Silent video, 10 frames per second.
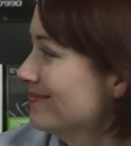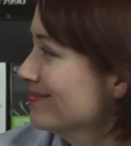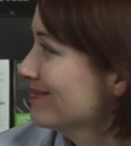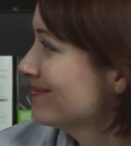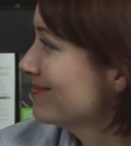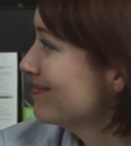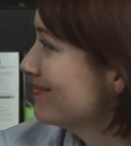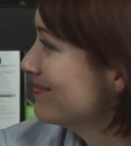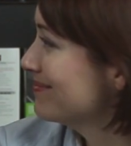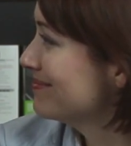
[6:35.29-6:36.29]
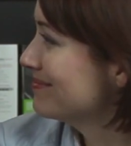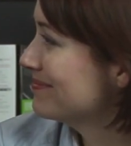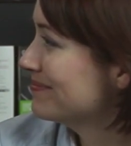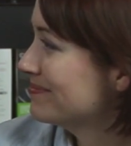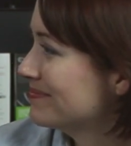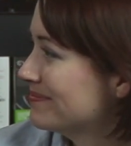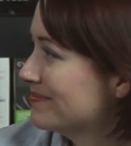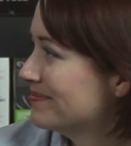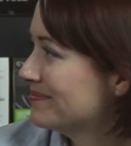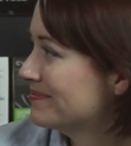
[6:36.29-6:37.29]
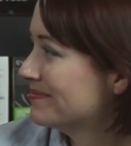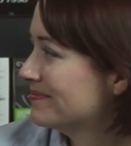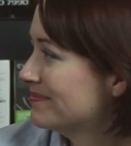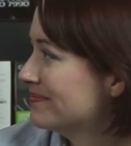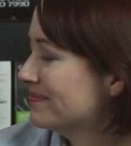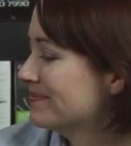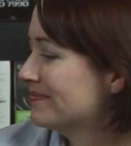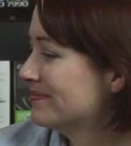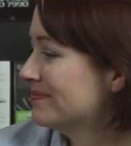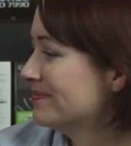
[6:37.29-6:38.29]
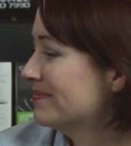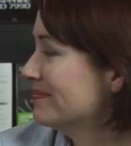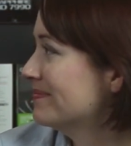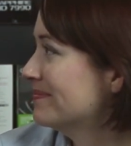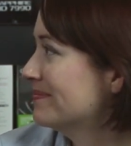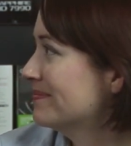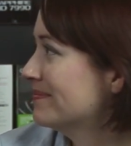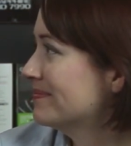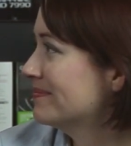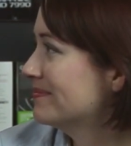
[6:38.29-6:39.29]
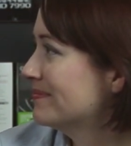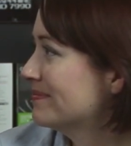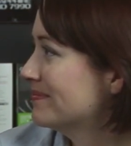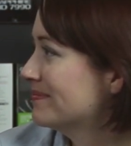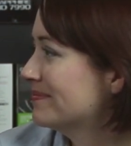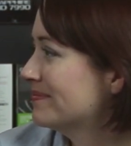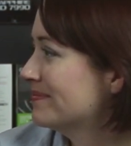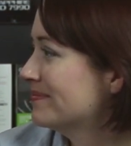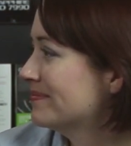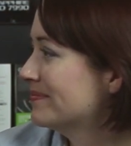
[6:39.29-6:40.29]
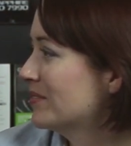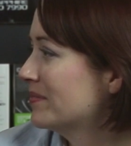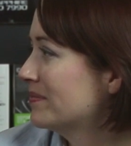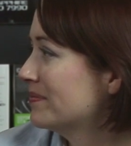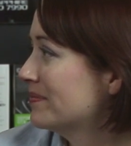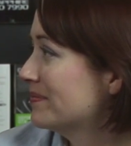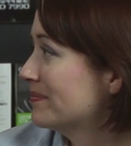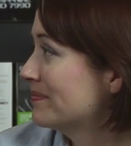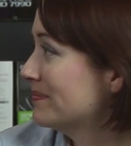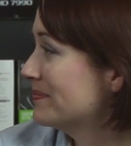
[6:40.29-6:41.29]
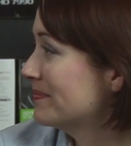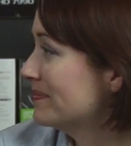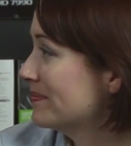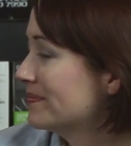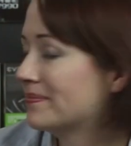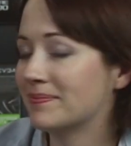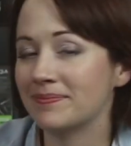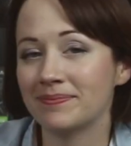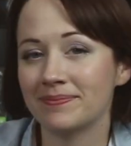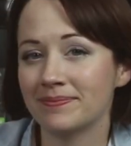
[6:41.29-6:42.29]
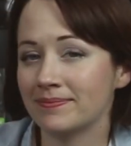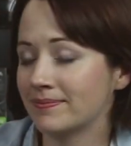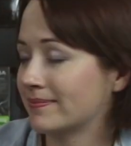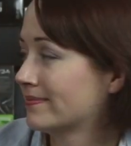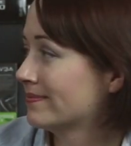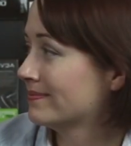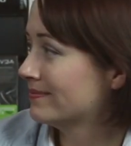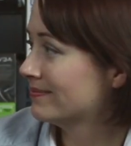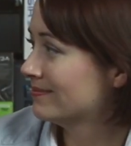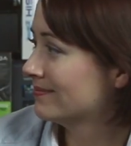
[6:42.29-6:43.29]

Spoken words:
The person shown says nothing.